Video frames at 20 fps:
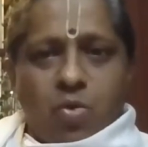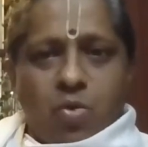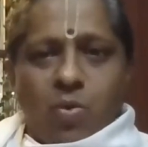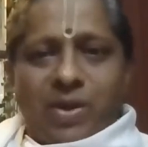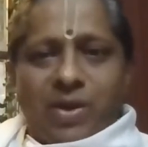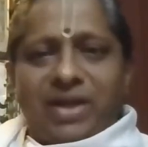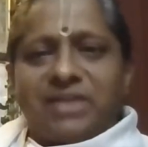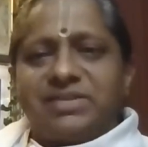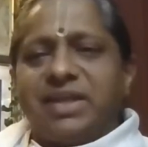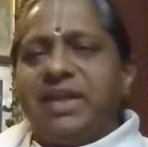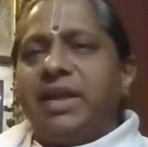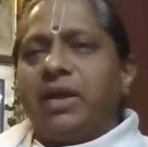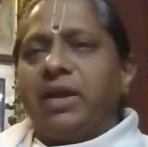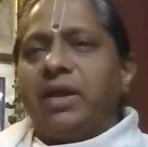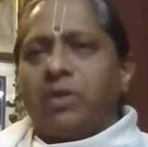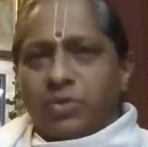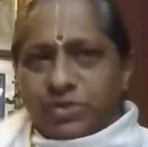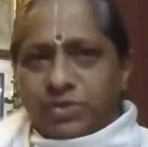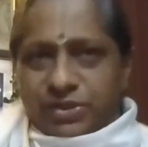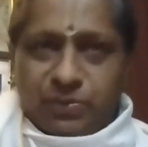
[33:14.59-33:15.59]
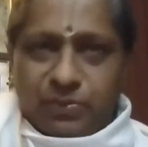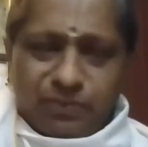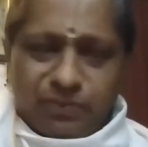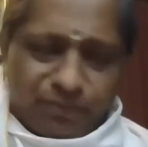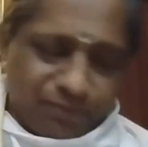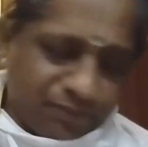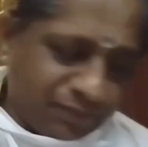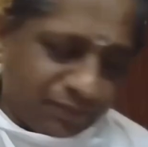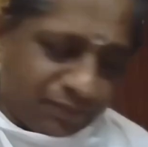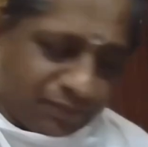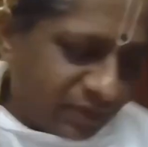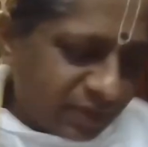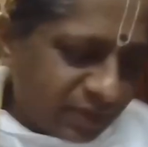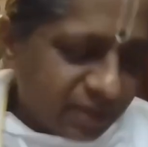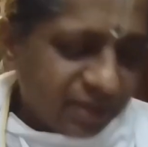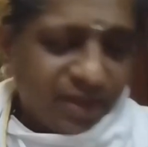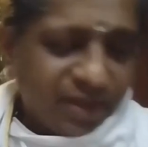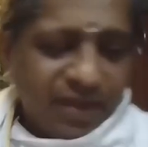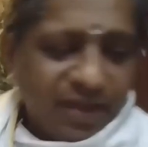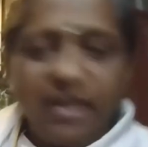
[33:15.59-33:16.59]
When I say inclusive,
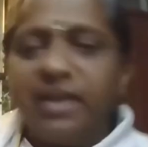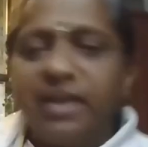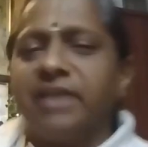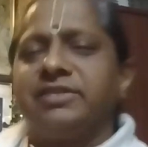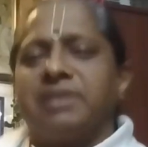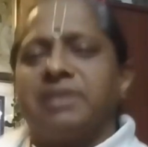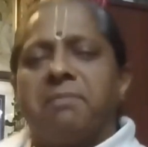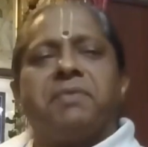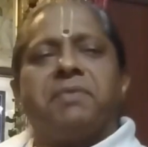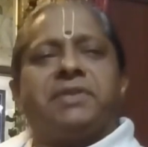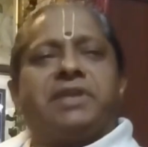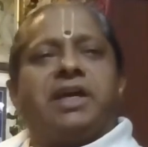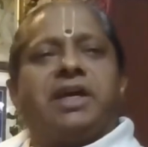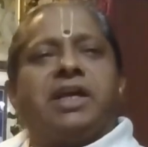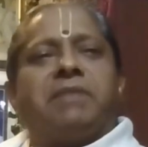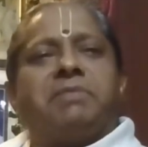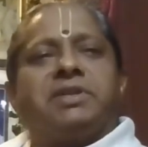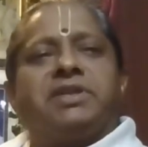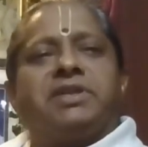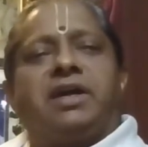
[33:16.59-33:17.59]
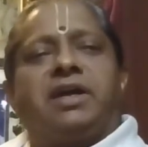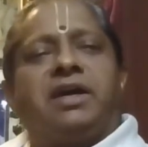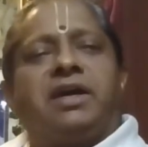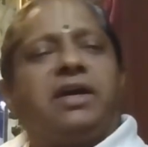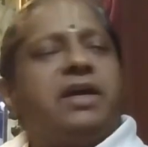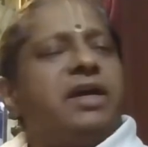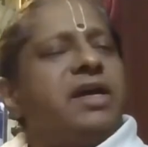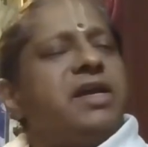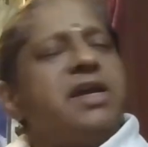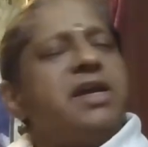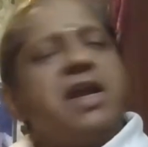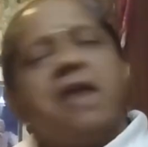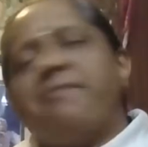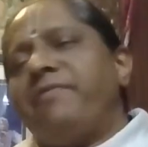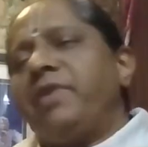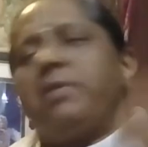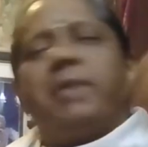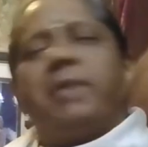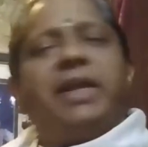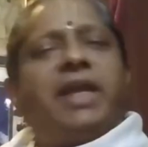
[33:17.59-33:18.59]
in a Sampradaya Bhajana,
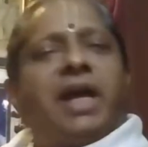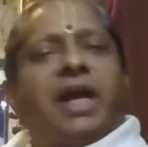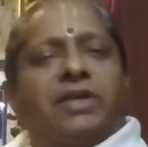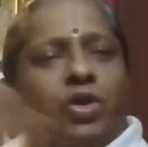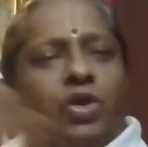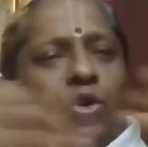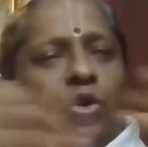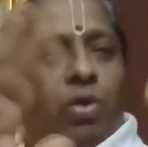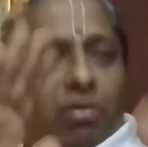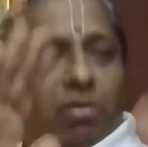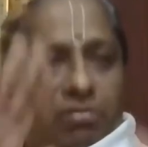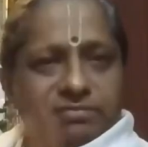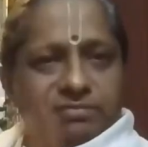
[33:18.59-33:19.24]
everybody has a role.